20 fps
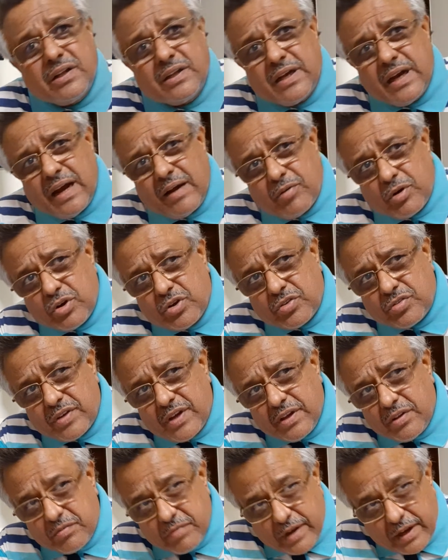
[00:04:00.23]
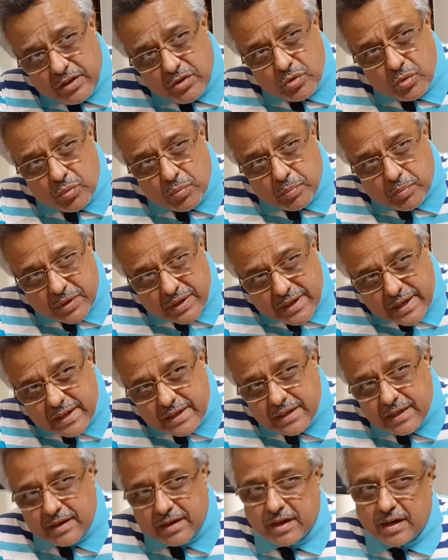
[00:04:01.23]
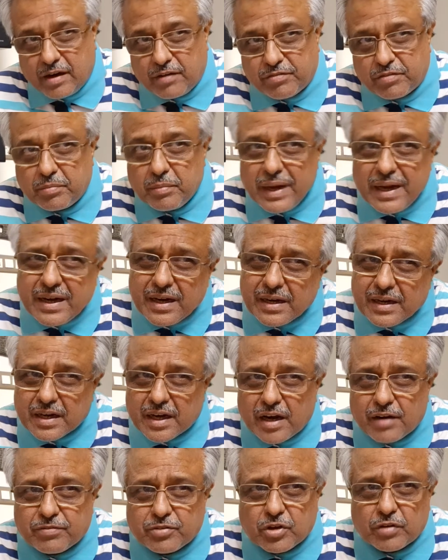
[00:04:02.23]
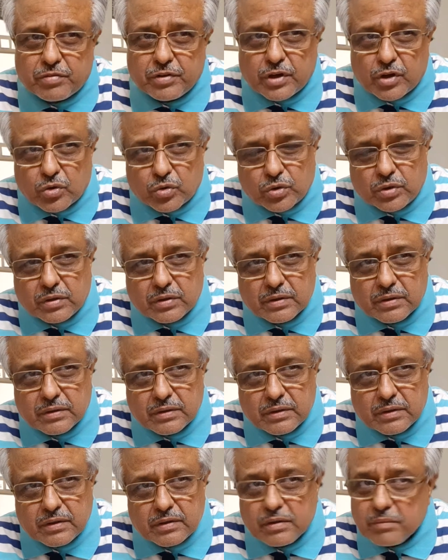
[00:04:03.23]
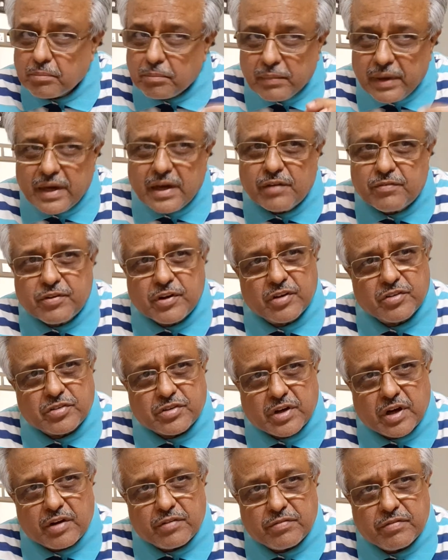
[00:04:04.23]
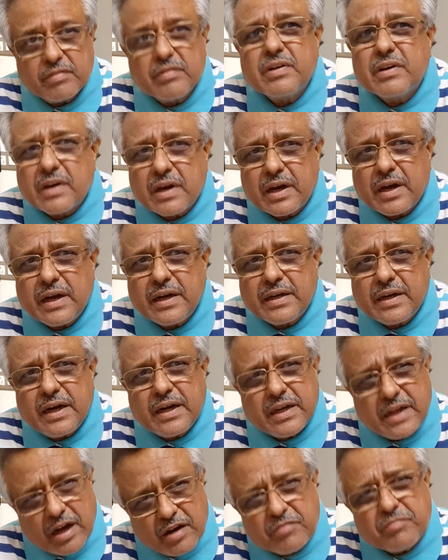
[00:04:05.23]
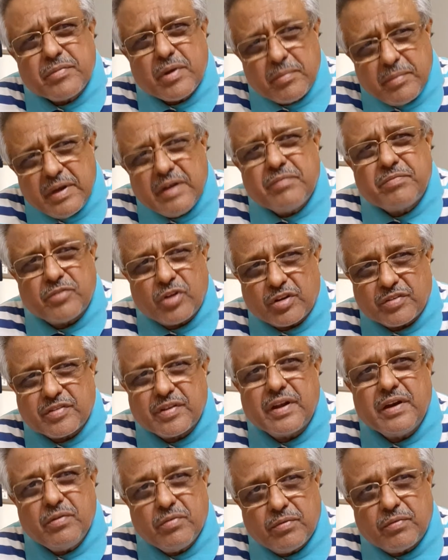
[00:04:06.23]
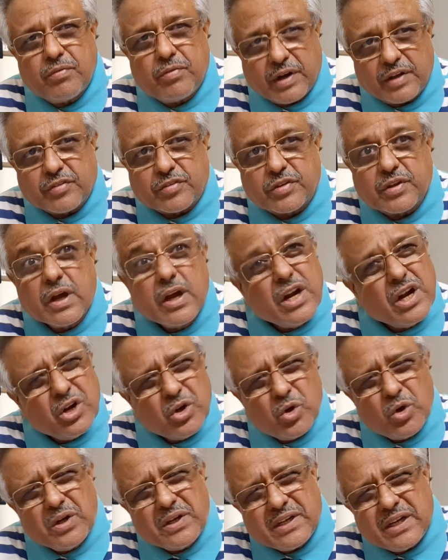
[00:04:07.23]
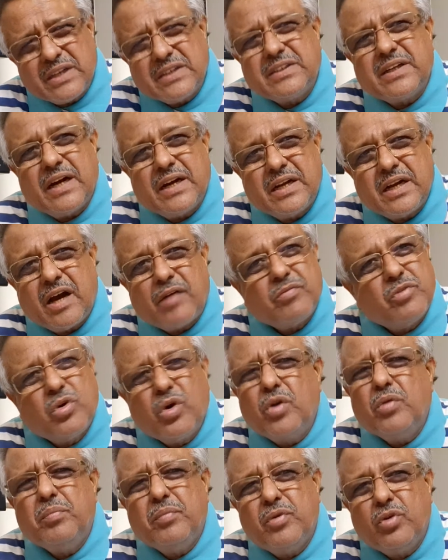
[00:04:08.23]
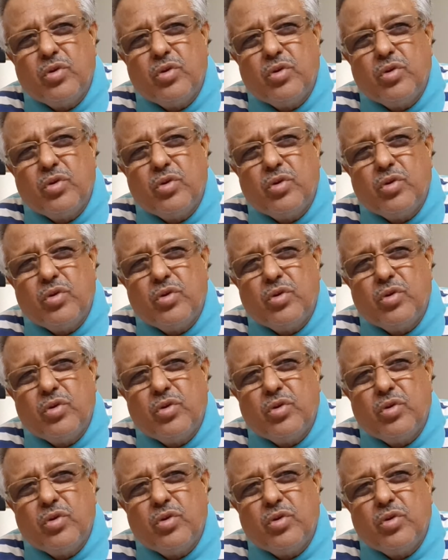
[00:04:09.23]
thing I want to say is, when you create a draft, make a draft of your own, make a first draft, correct that draft maybe if necessary once. Don't touch that draft. Don't